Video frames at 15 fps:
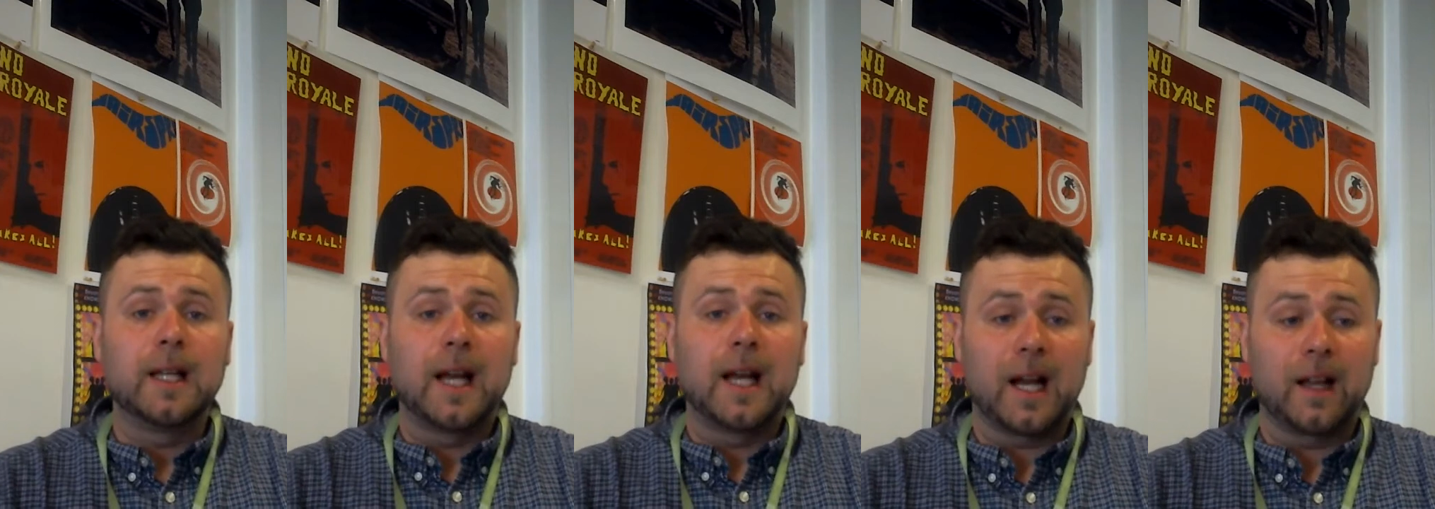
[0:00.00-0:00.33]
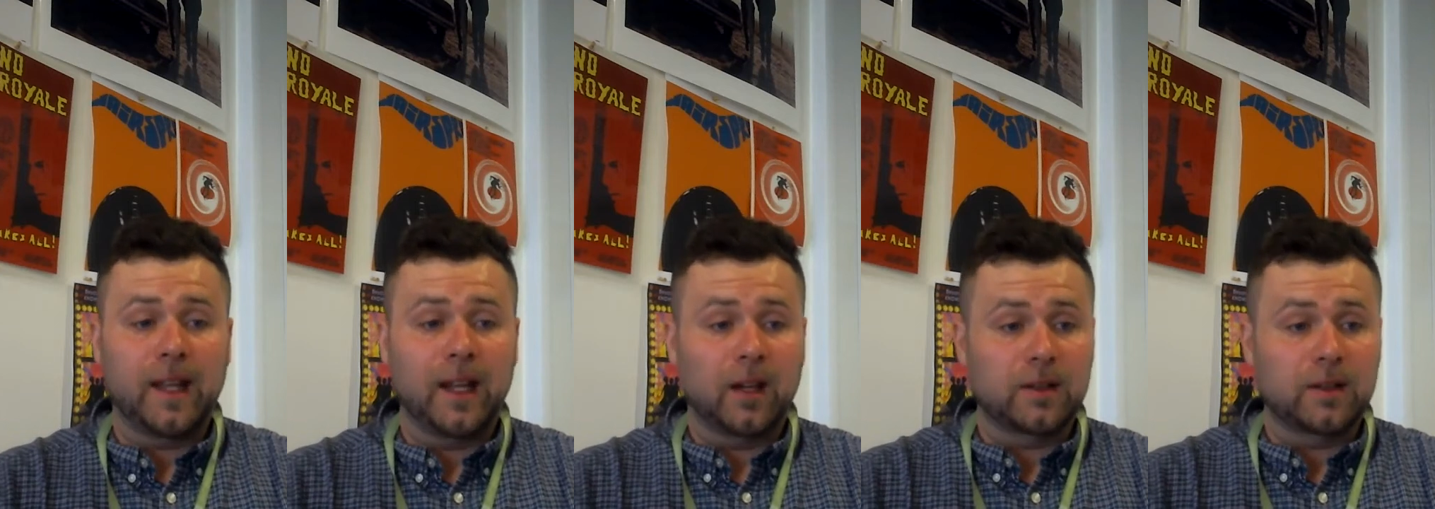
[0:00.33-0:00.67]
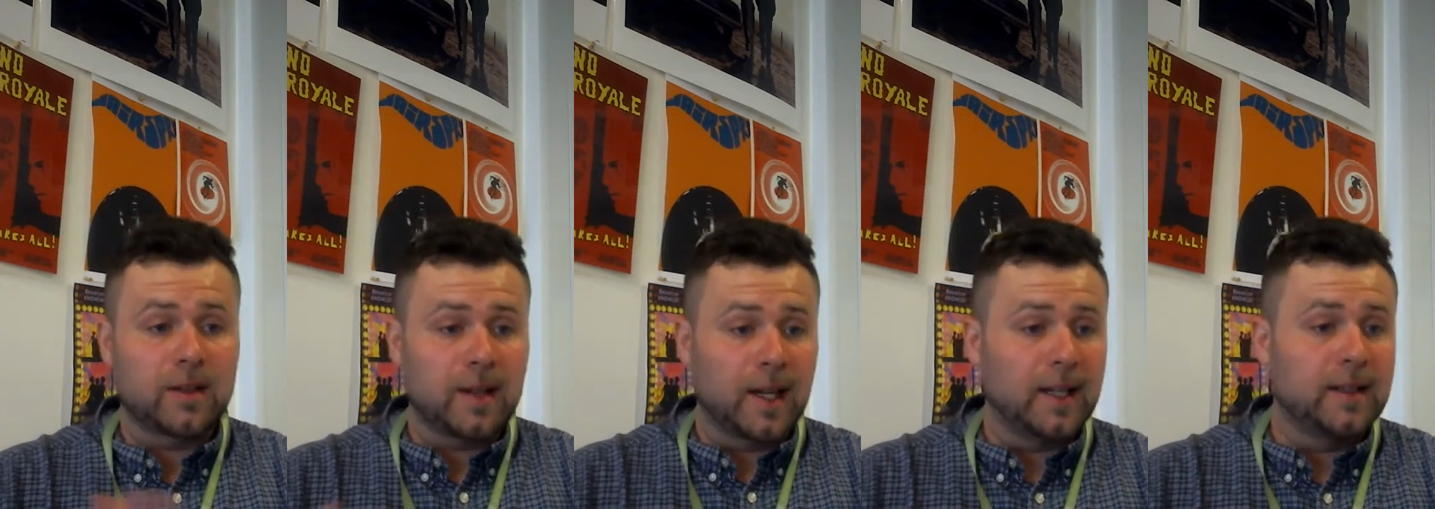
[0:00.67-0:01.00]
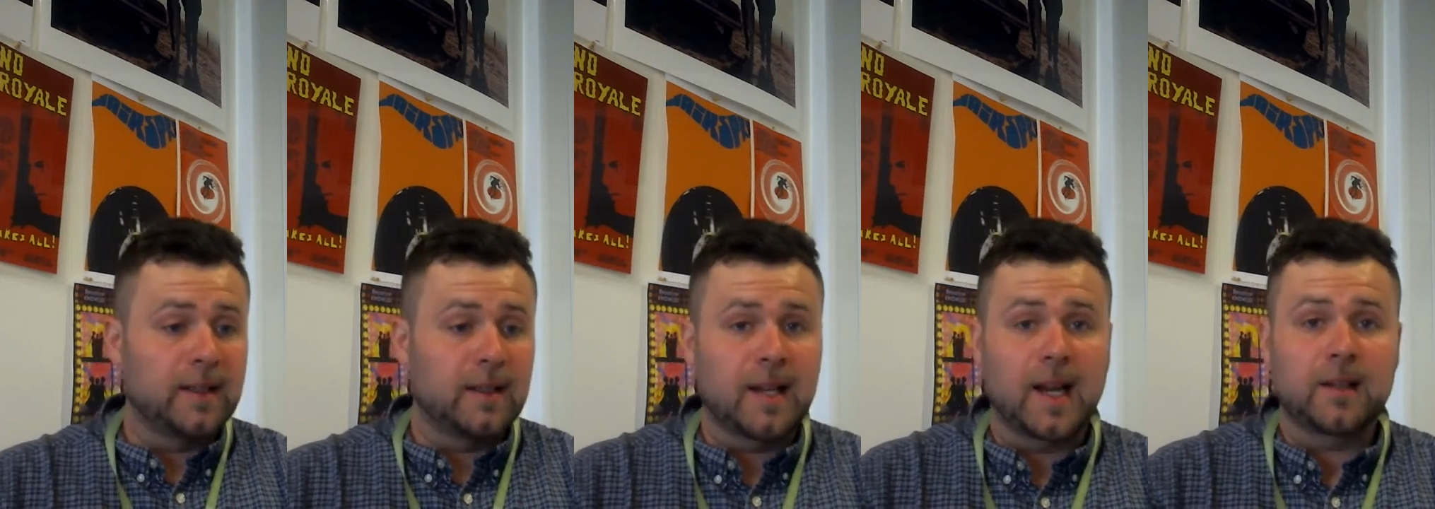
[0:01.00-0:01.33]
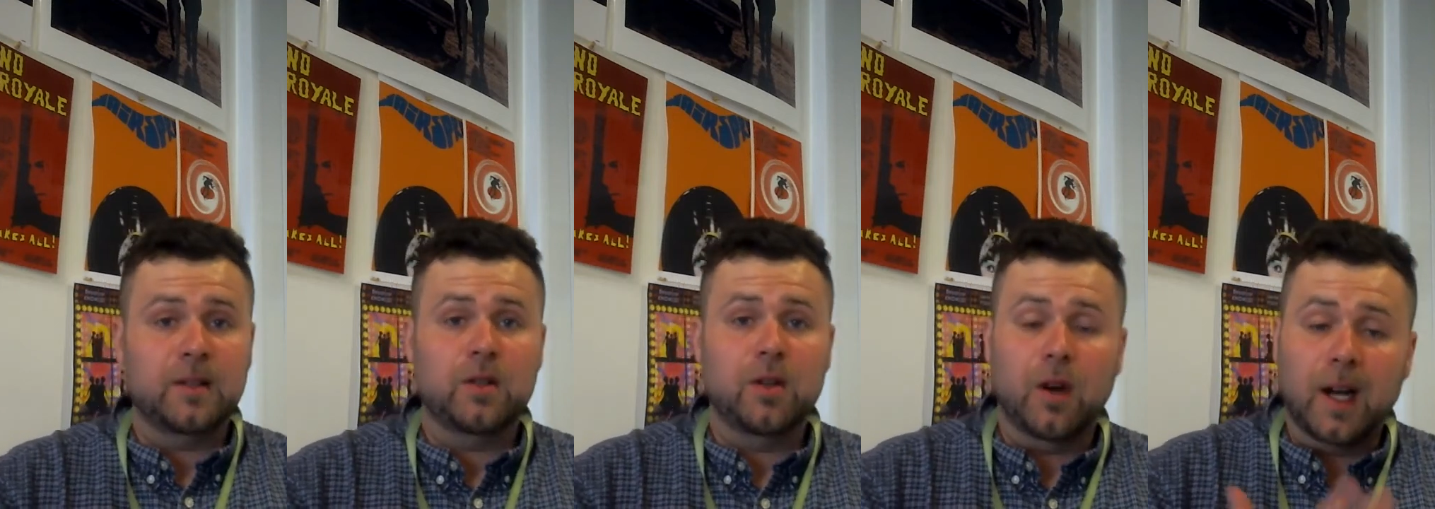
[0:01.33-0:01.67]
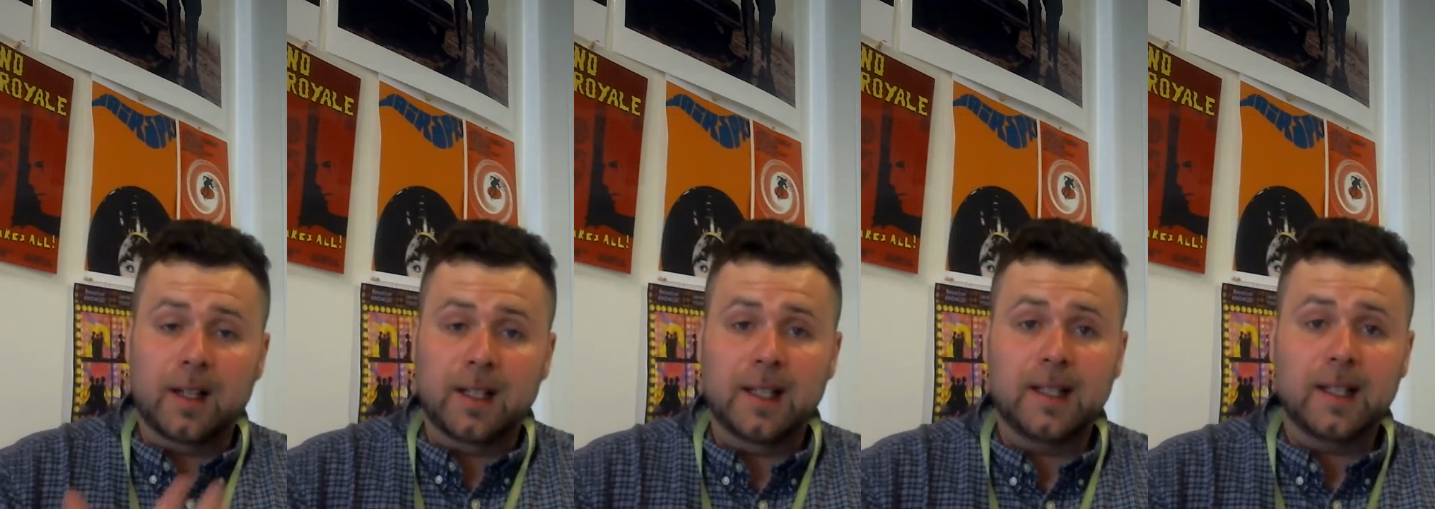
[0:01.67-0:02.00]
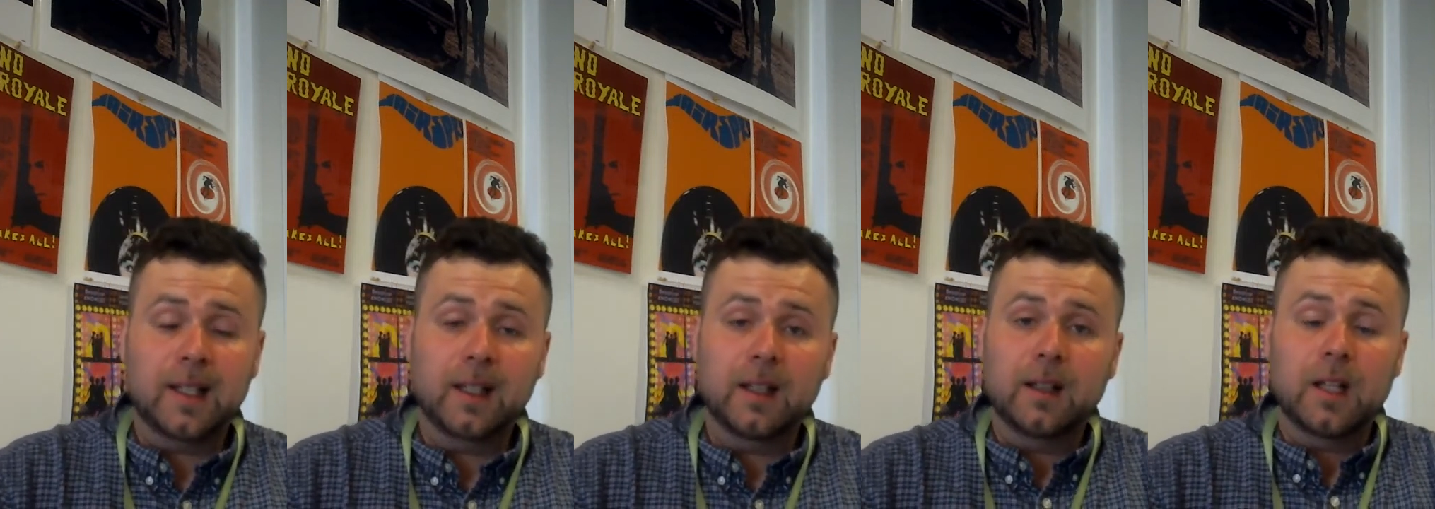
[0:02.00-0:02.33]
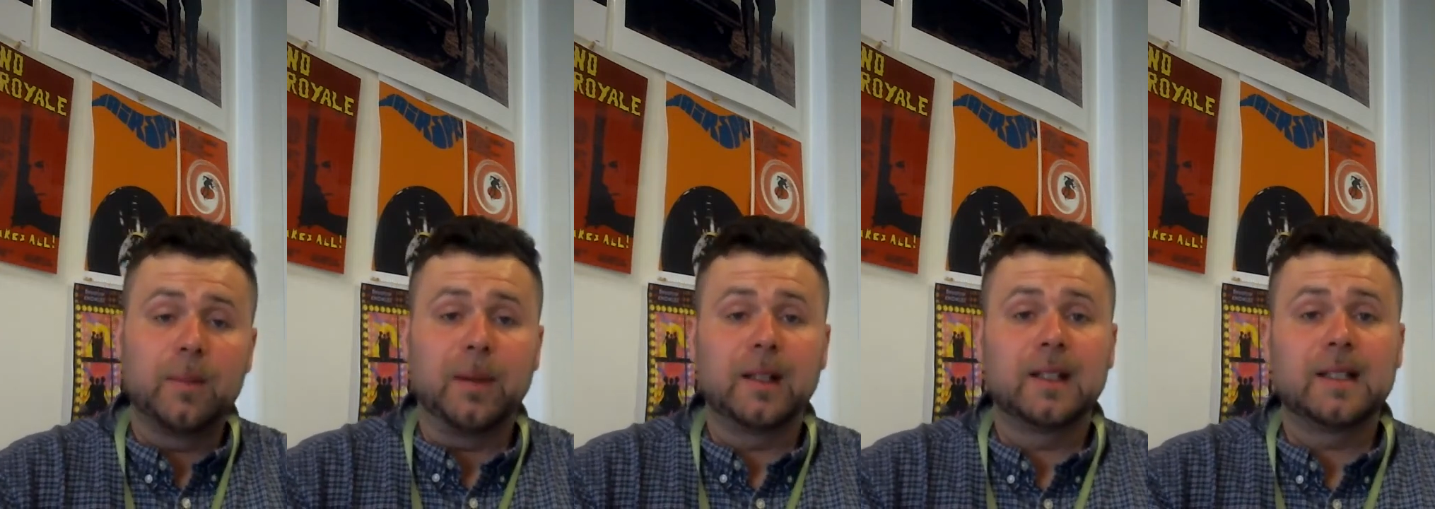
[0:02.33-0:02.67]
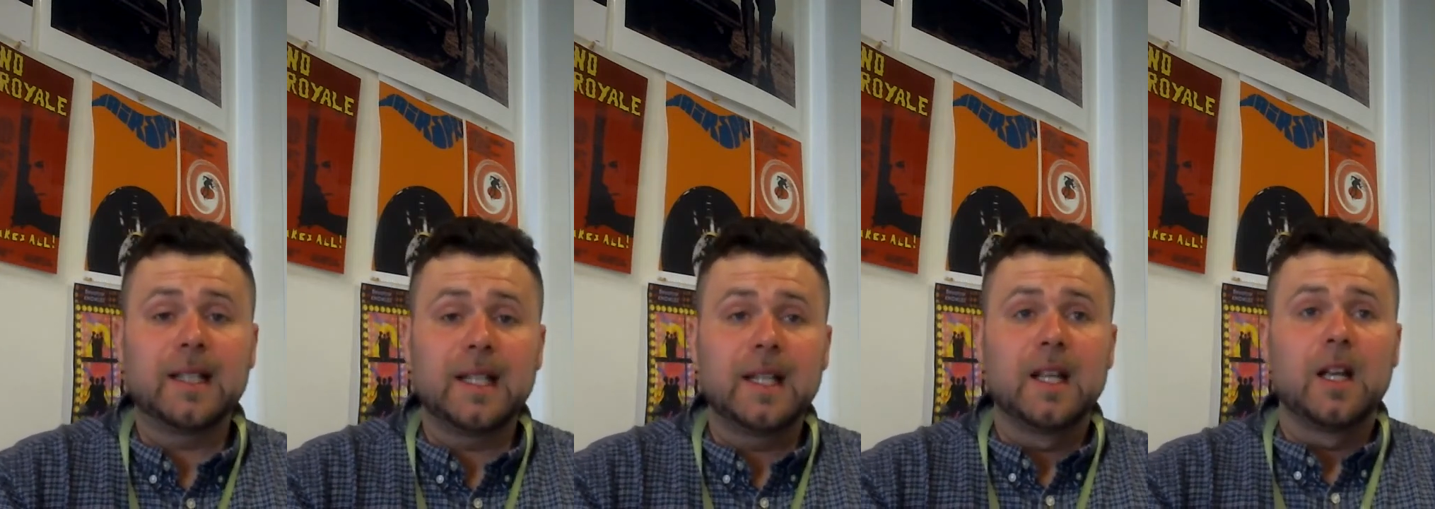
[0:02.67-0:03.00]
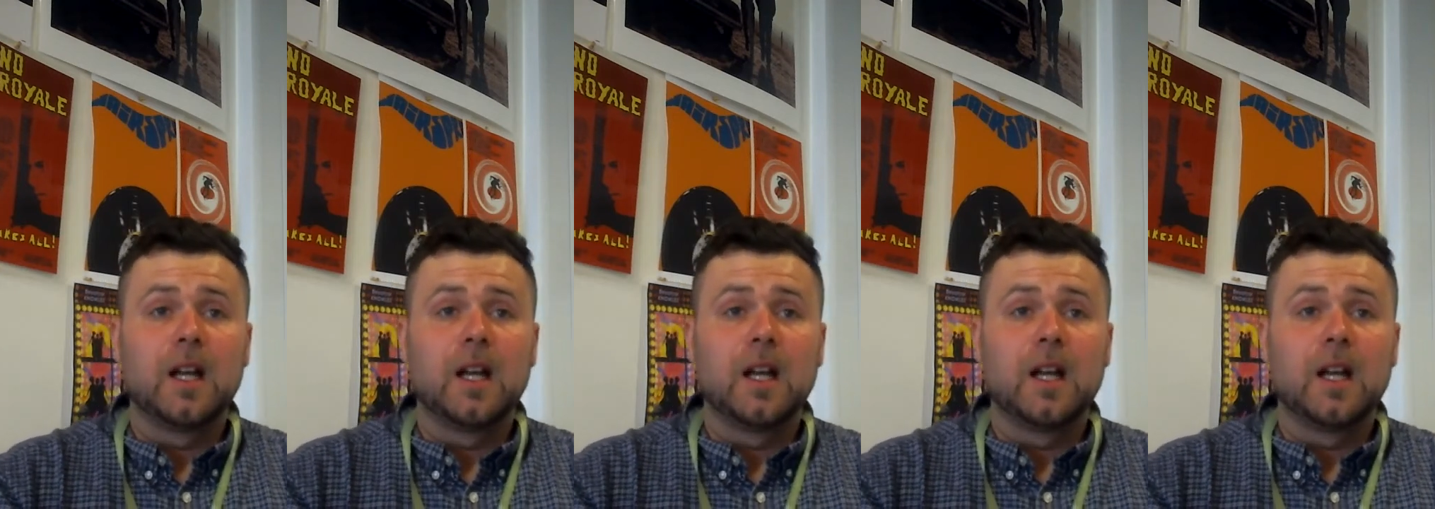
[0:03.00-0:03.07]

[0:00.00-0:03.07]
and they are designed to test your analytical ability